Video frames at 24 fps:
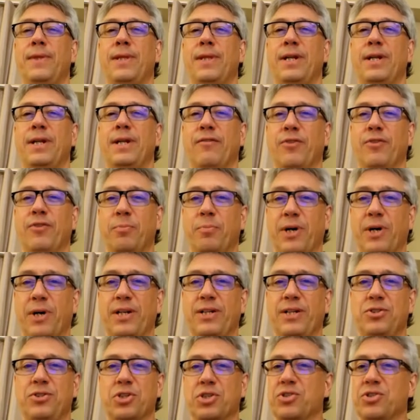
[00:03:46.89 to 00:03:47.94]
And
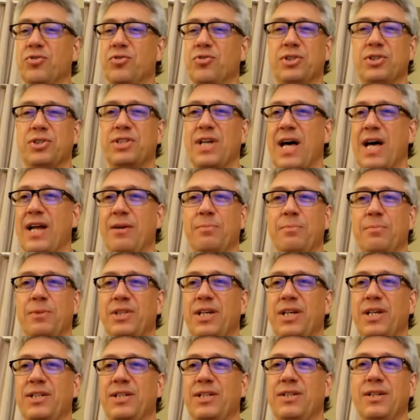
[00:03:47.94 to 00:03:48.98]
everybody just looked at him, and
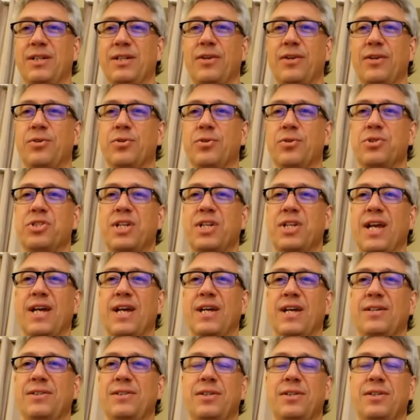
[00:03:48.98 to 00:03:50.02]
they didn't
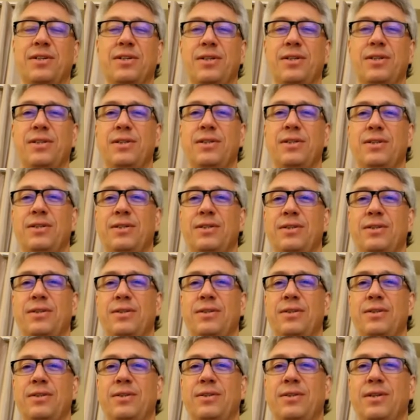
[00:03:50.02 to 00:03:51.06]
understand.
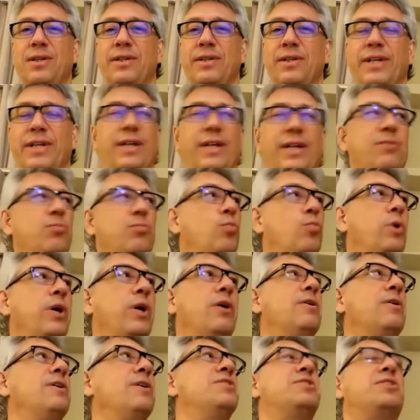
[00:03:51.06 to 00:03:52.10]
And they,
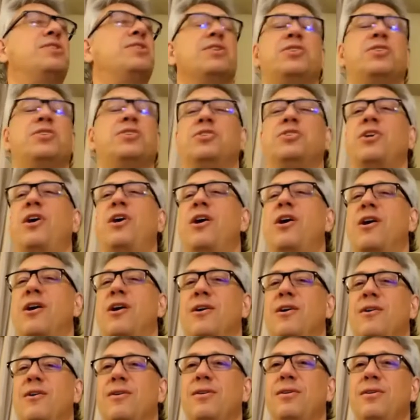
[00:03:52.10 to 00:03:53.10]
"Where is this star?"